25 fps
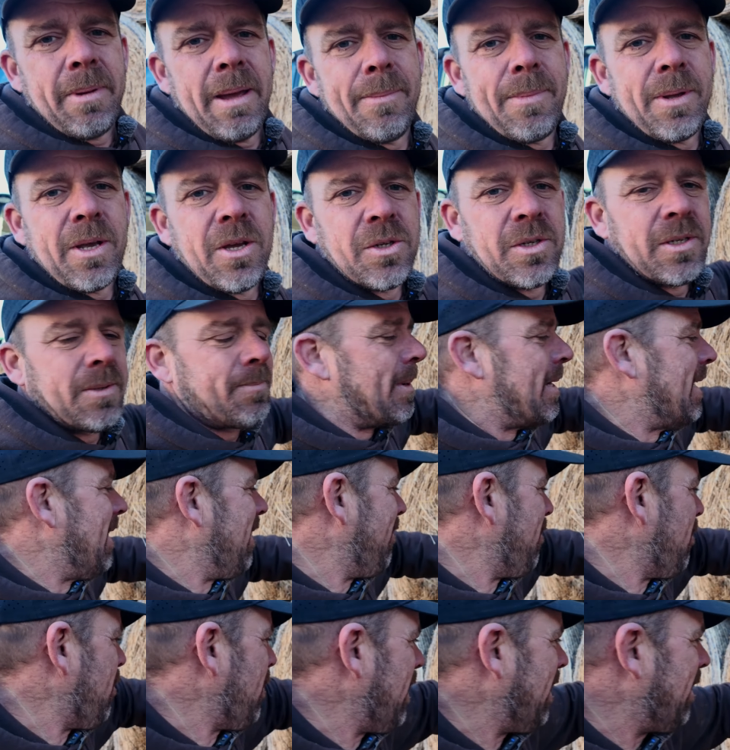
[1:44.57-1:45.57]
a bit because
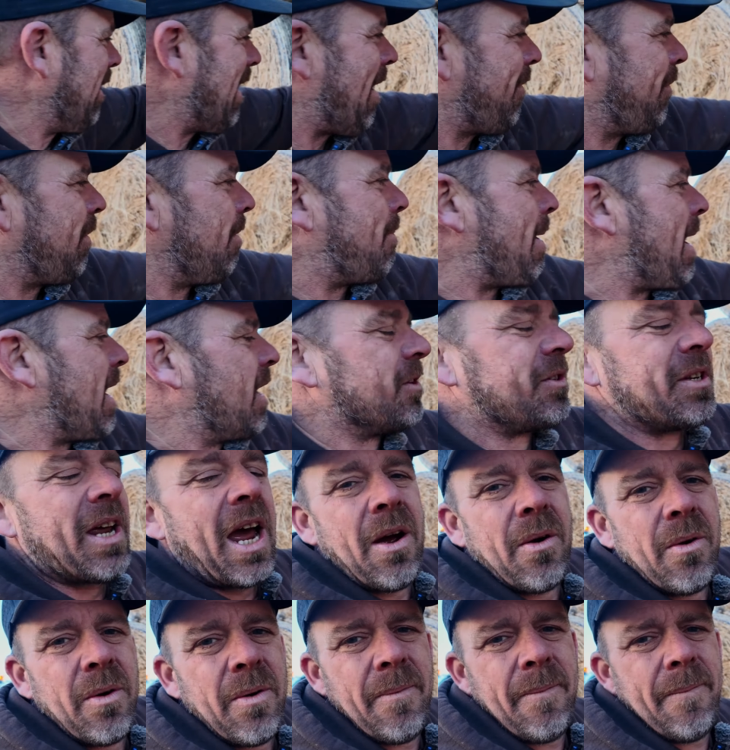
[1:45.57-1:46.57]
we left the bales
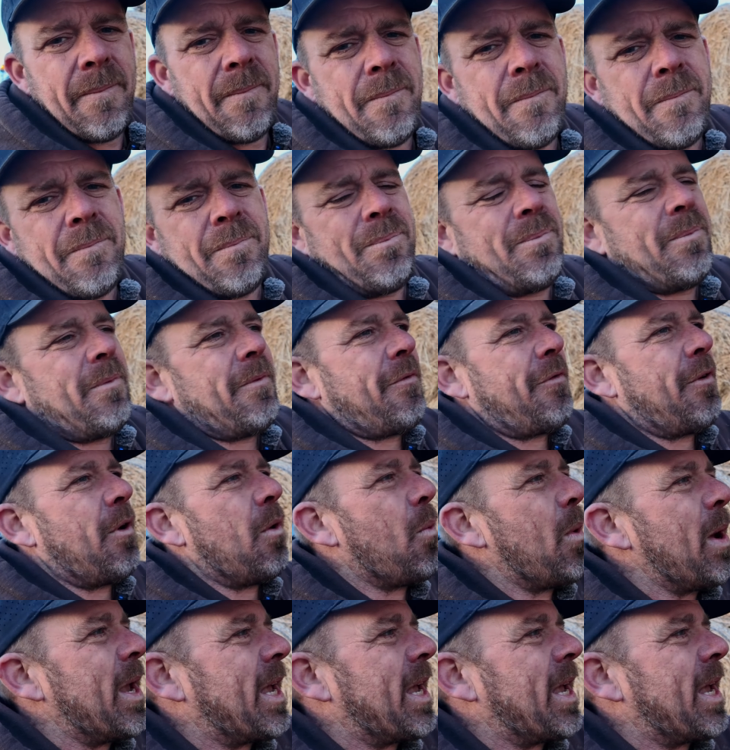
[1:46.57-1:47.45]
out for a